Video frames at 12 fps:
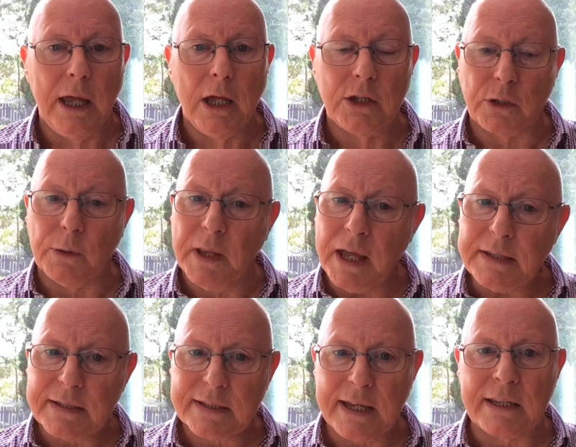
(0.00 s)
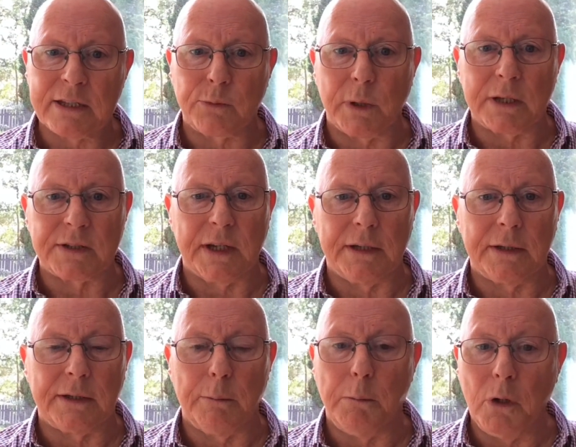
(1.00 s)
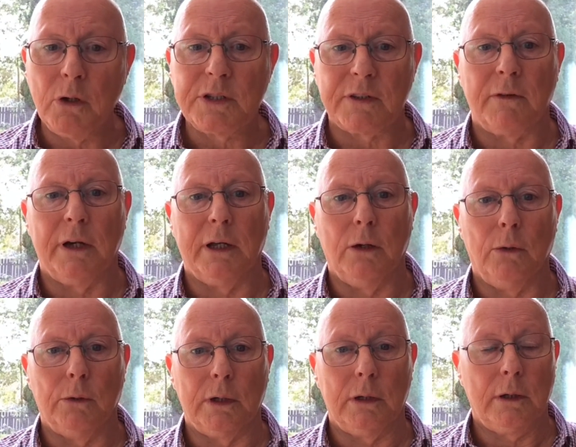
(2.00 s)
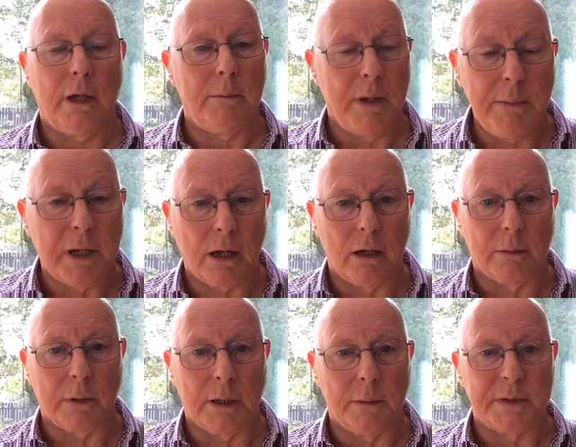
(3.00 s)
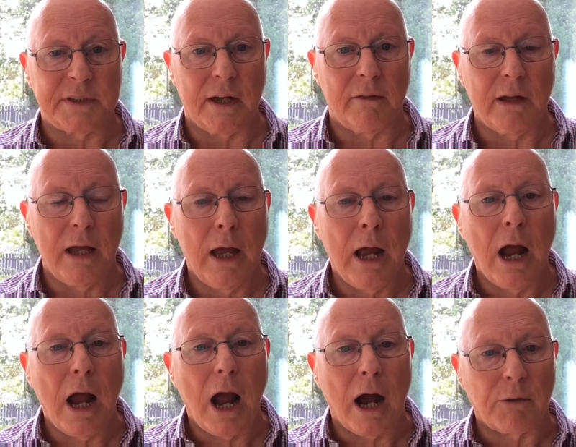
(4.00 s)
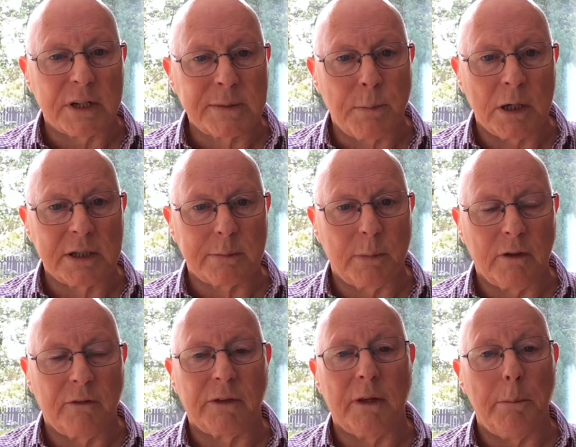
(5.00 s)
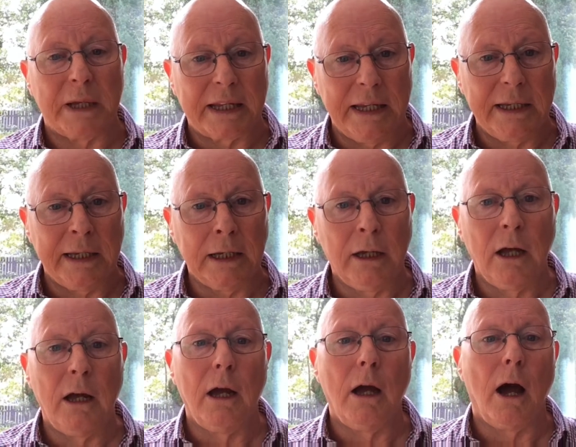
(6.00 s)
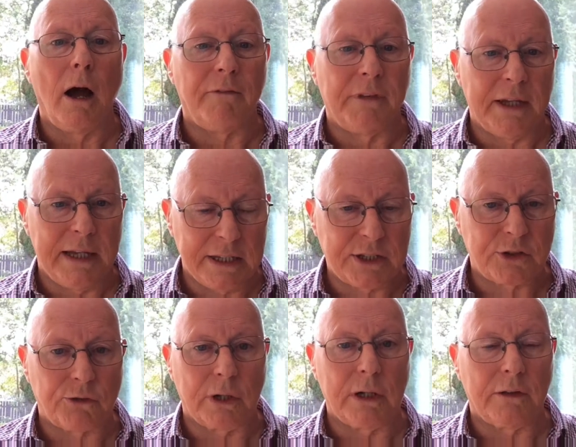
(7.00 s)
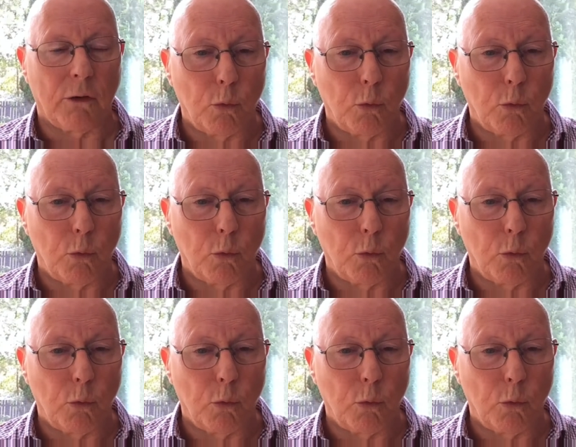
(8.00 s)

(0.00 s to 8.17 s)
So in that sense, we can say that the monks of Iona, and maybe Cholmcille himself, are responsible for the beginning of the history, the